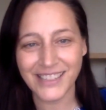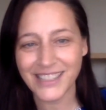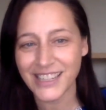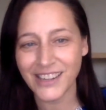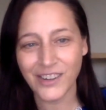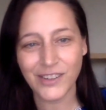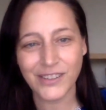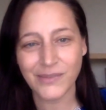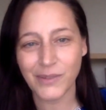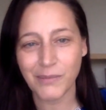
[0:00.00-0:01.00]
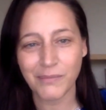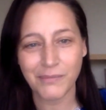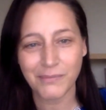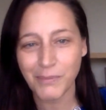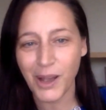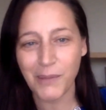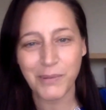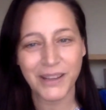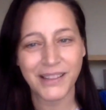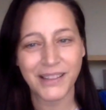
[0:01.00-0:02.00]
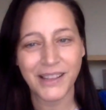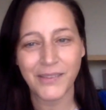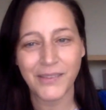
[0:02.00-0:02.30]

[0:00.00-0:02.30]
just hears from Papa. I'm a